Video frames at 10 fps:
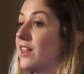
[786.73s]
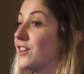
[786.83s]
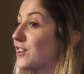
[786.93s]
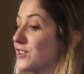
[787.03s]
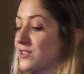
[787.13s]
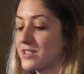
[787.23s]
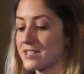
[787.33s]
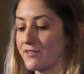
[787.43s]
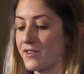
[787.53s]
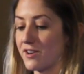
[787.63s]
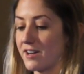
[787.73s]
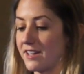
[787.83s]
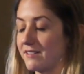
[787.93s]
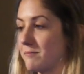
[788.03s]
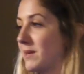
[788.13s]
The good news is if you're
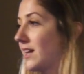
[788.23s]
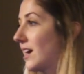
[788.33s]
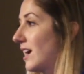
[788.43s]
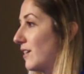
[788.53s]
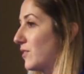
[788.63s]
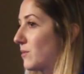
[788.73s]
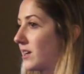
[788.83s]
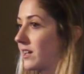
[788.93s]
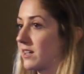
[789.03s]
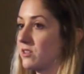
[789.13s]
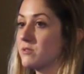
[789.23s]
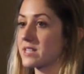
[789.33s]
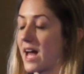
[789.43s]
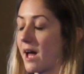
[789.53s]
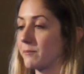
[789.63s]
in media, if you're running a
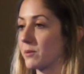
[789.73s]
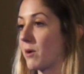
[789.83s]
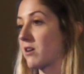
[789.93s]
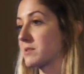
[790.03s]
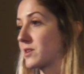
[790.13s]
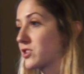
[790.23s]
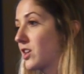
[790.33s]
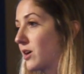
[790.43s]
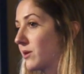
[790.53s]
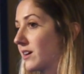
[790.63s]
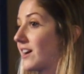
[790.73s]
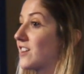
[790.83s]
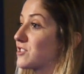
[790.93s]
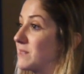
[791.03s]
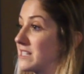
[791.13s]
news app, your bar is much lower. It
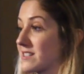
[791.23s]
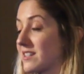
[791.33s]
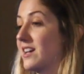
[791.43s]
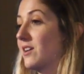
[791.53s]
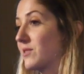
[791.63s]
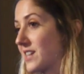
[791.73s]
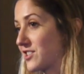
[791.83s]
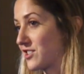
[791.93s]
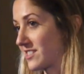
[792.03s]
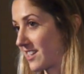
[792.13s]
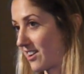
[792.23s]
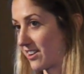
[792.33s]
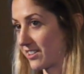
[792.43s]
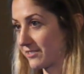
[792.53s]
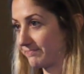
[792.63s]
also means retention's a lot
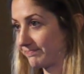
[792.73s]
harder.